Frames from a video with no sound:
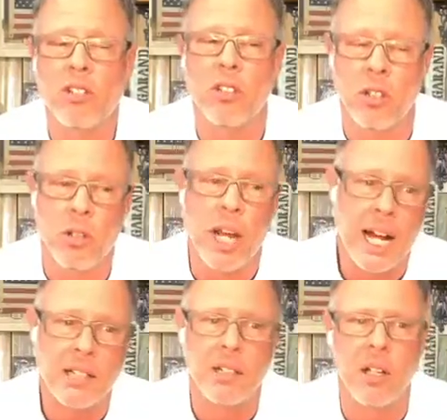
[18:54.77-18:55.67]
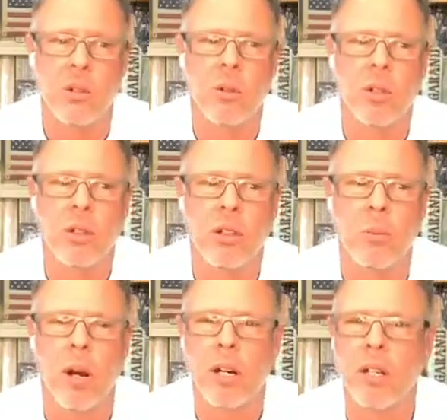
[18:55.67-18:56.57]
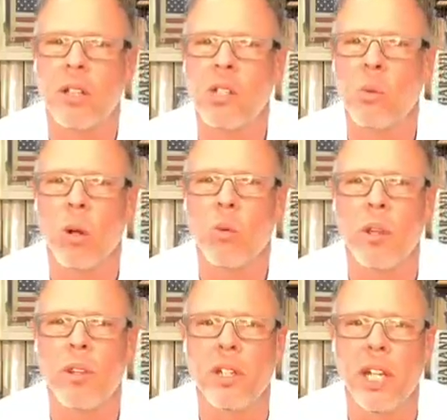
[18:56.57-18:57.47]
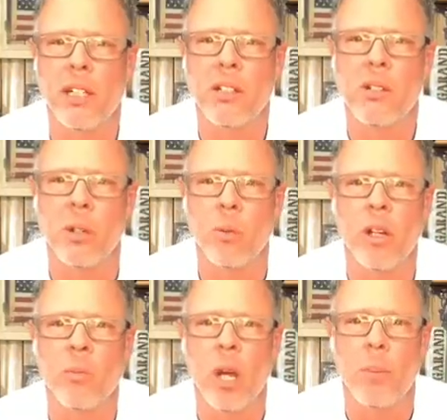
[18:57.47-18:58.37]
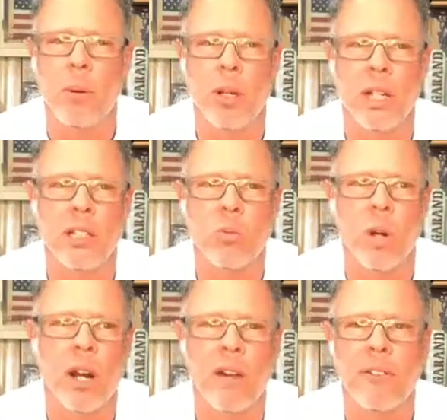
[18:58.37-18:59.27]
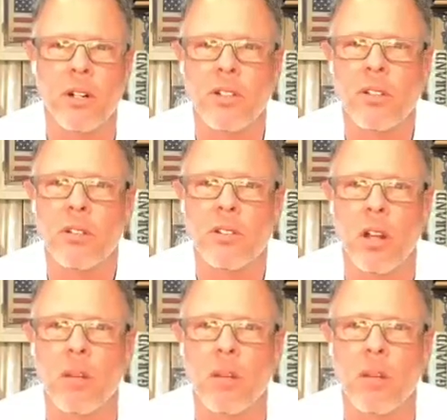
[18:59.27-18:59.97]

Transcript: just so you guys know, your partners that you work with in the industry, Wyndham Weaponry is where I first